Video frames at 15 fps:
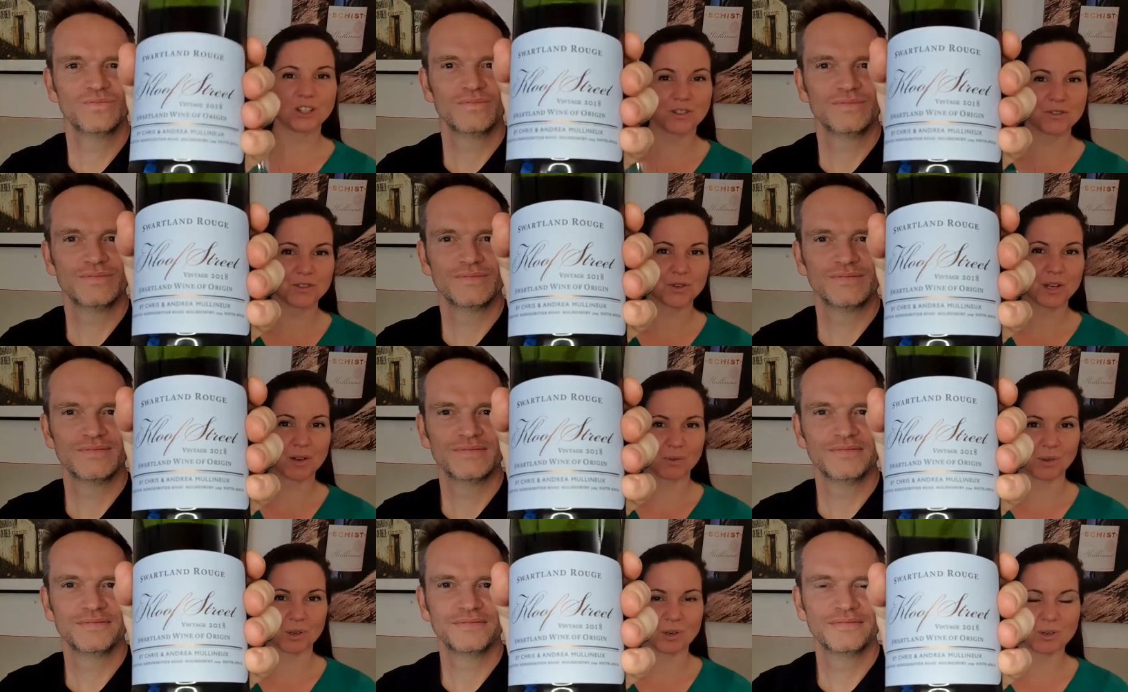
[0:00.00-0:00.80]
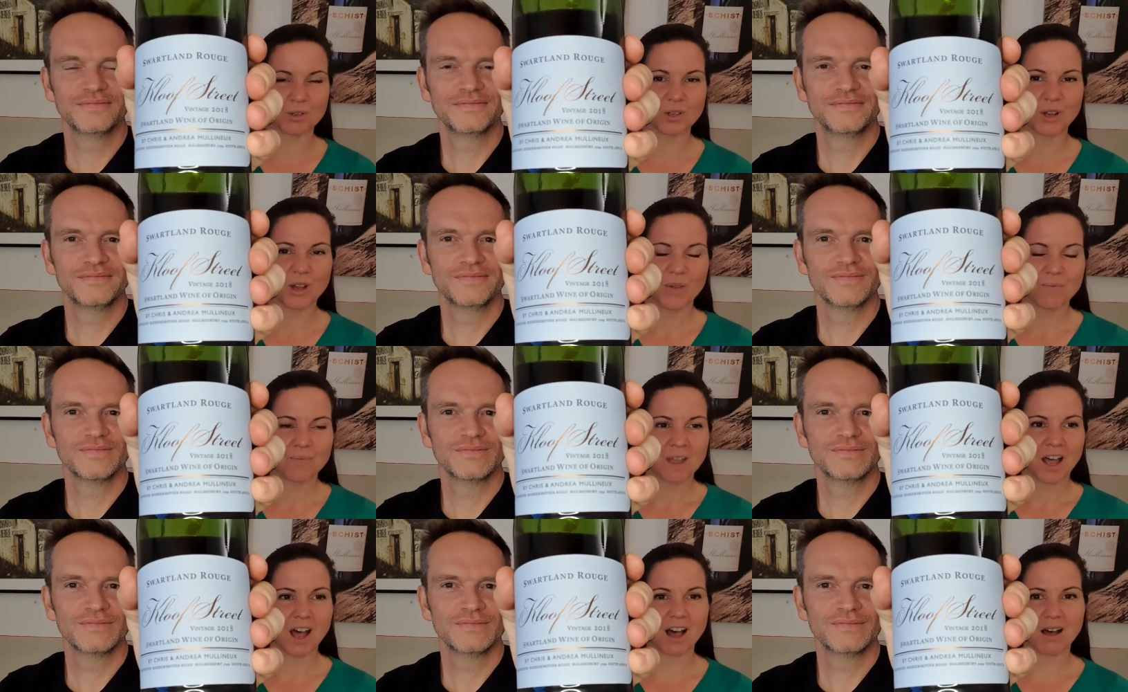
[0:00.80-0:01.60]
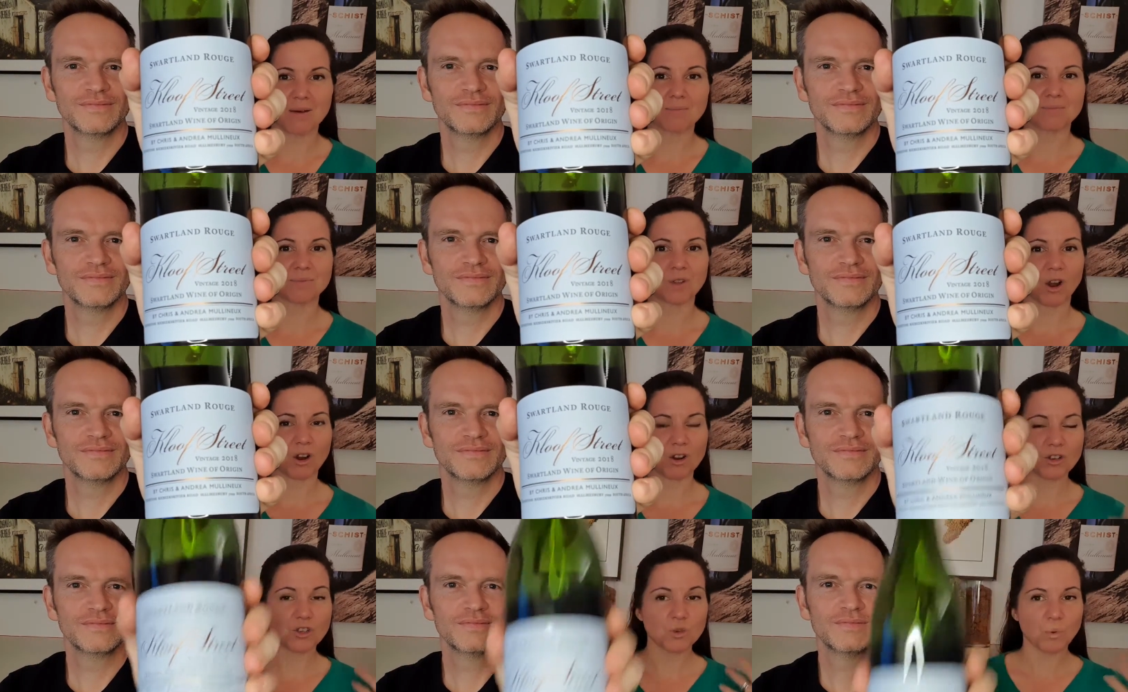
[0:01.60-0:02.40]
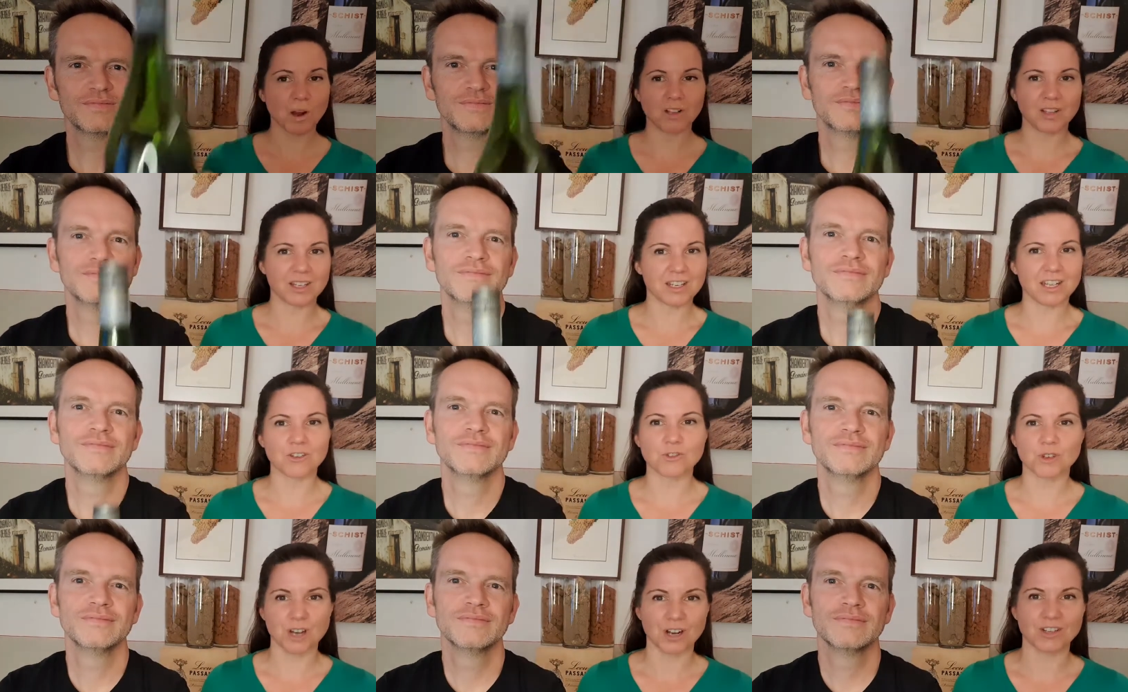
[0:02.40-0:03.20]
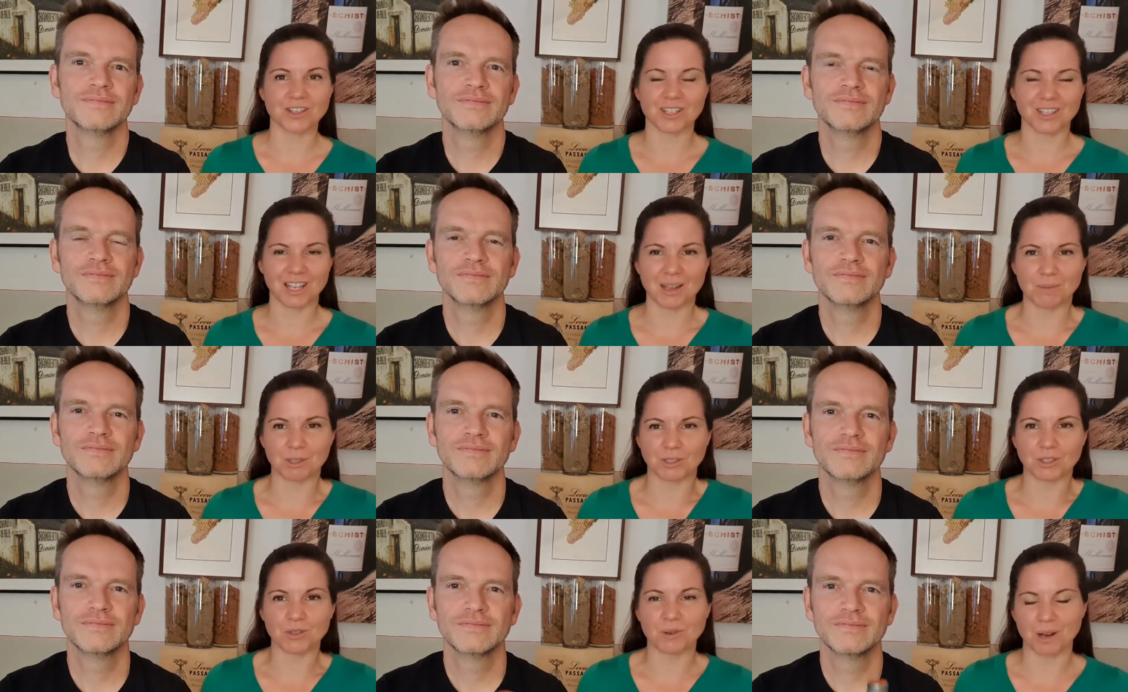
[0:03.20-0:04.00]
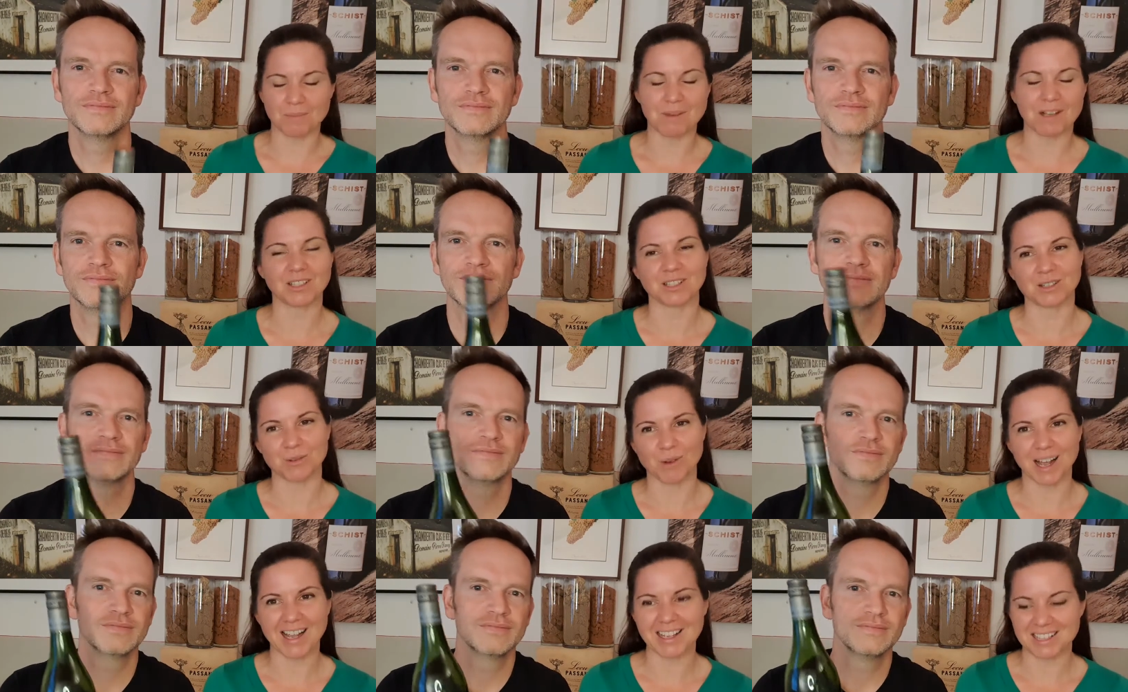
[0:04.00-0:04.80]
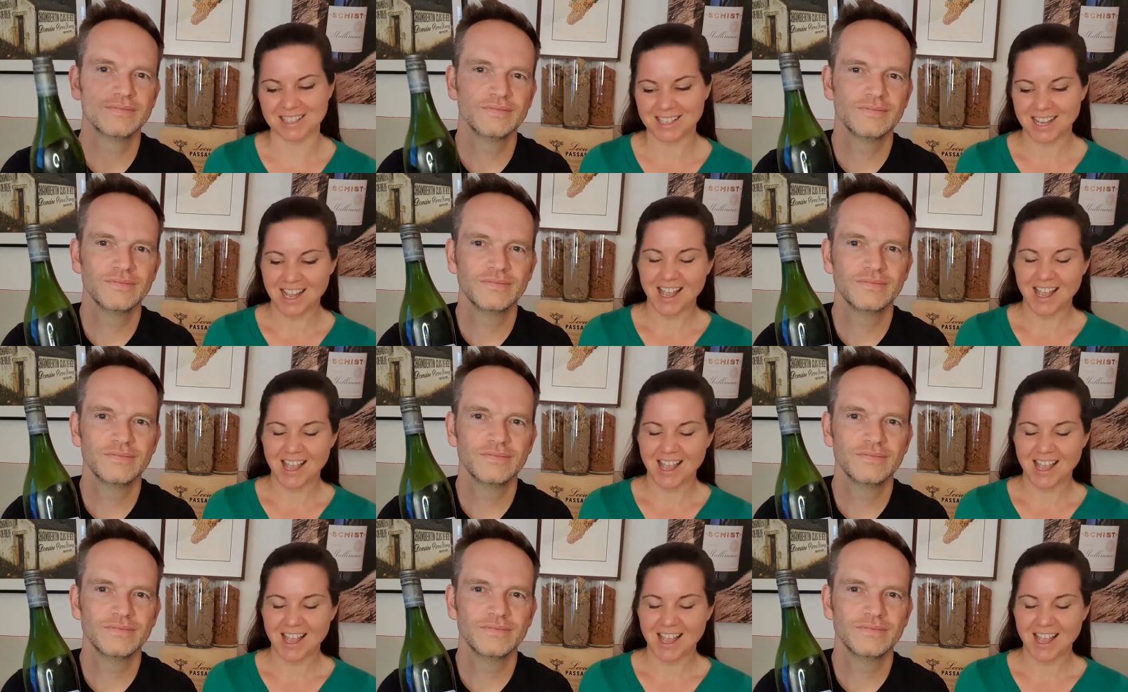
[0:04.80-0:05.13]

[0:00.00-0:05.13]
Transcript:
Speaker 1: Kloof Street Rouge, um, our Swartland introduction label to our Molyneux wines.